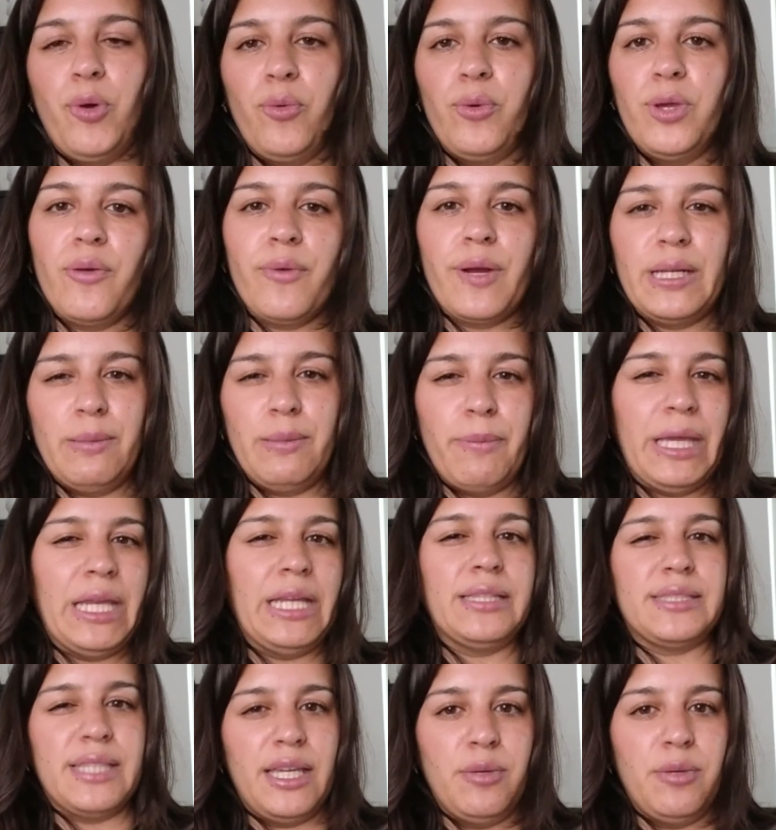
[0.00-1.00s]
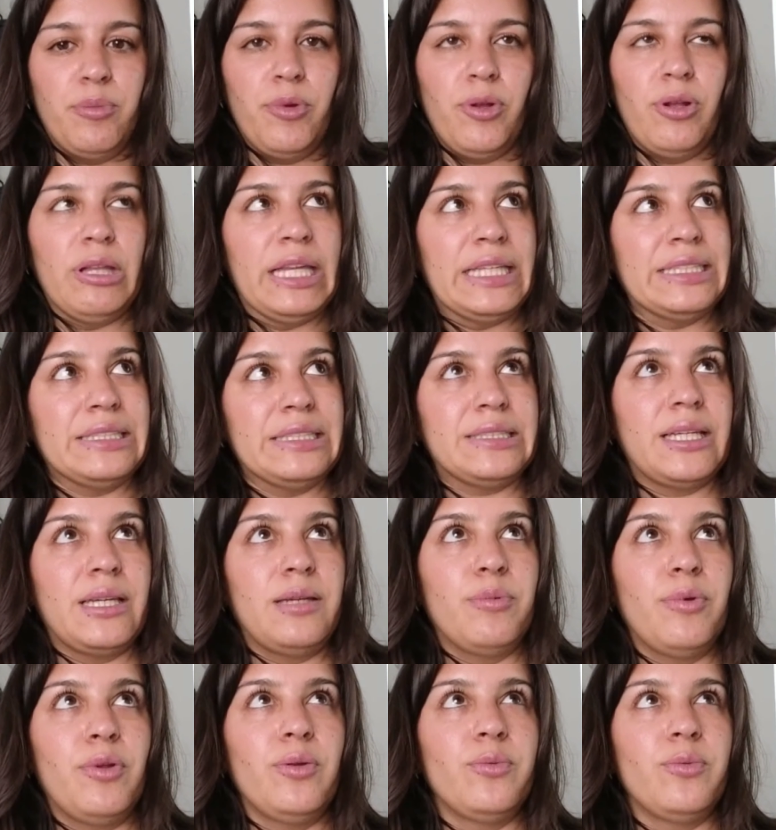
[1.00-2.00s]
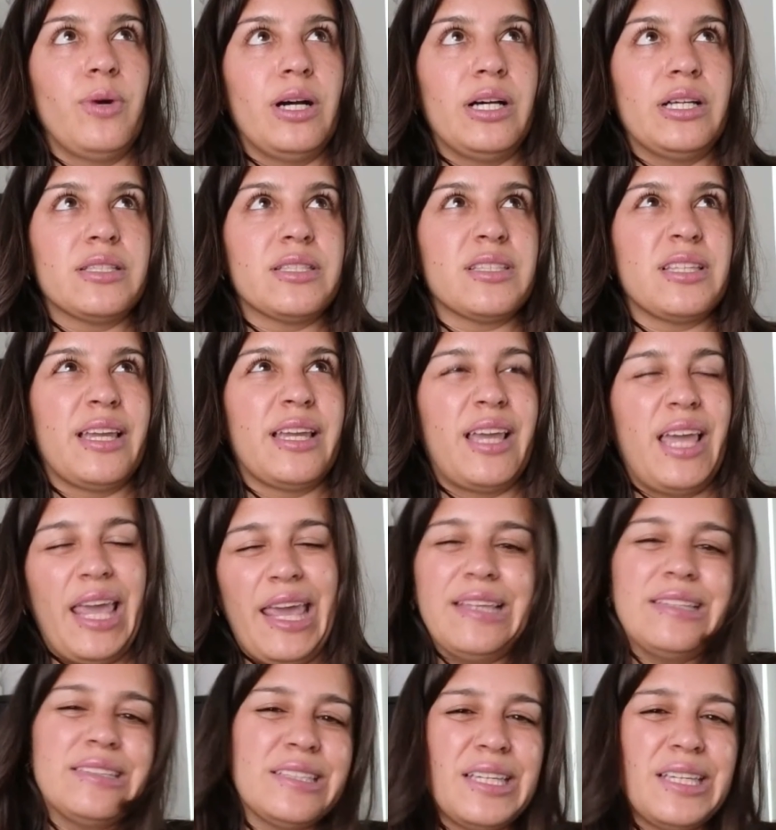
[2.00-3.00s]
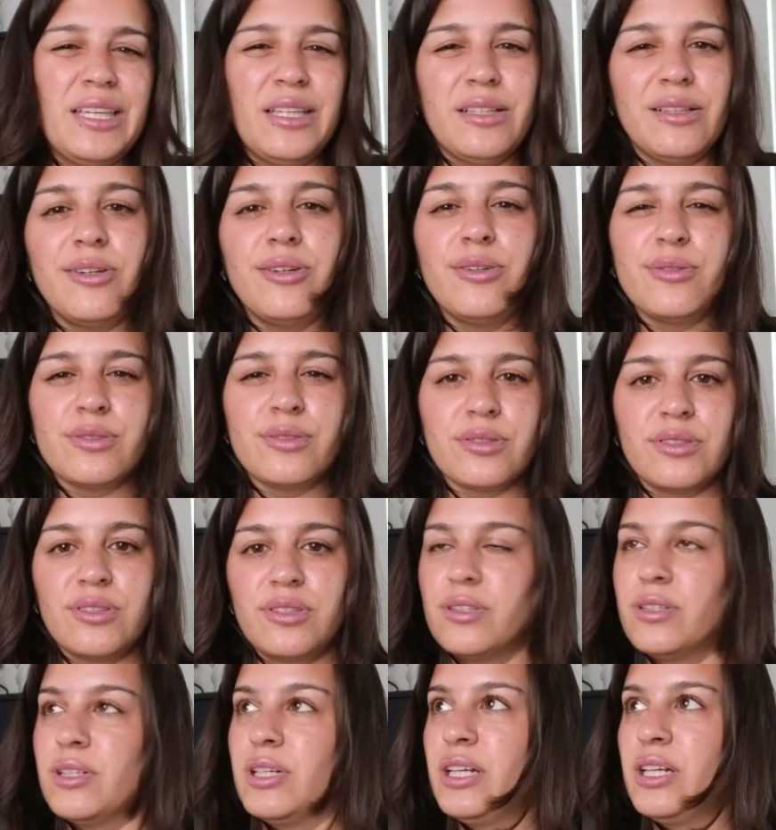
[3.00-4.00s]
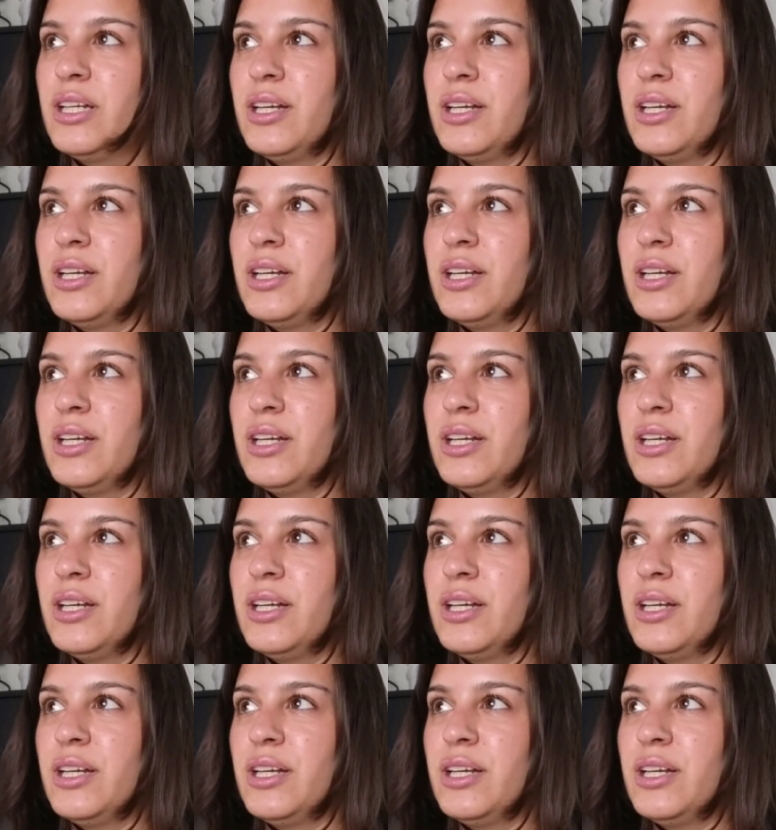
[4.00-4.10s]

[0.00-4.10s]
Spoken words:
we already made a table and the table was like 8 kilos, or,